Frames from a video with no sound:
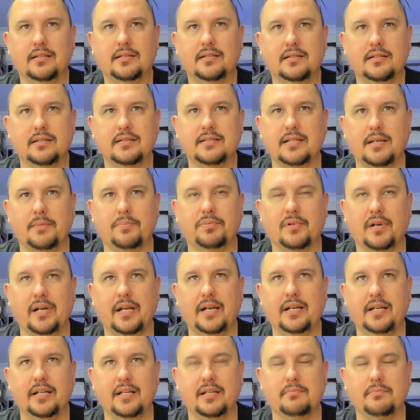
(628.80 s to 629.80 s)

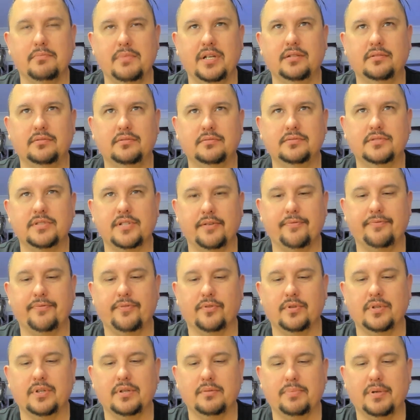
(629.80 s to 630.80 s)
separating in the middle, so
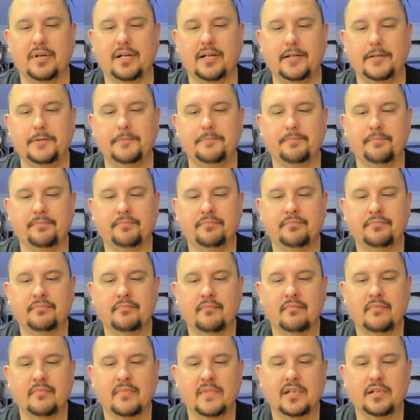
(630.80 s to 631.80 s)
falling apart,
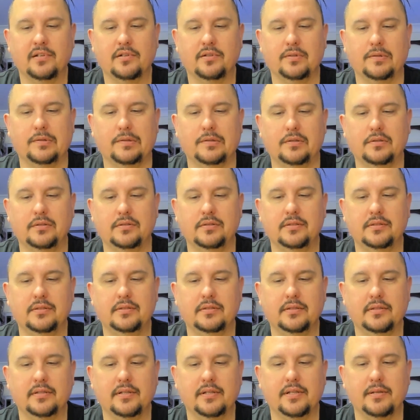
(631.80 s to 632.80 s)
or
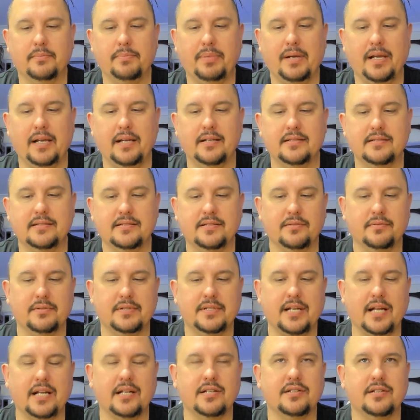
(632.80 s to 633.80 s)
the pegs to
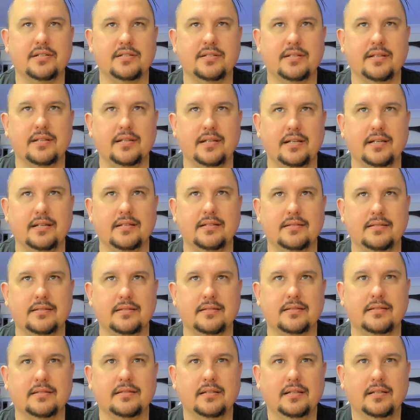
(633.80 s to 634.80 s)
attach it to
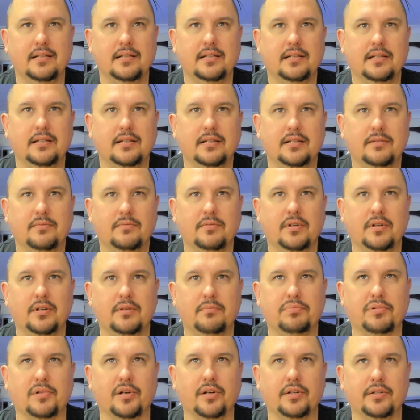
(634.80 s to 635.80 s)
this were
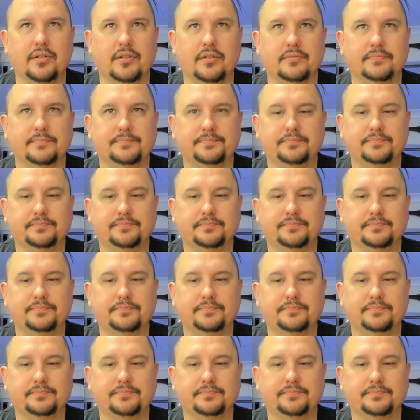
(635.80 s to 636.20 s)
broken.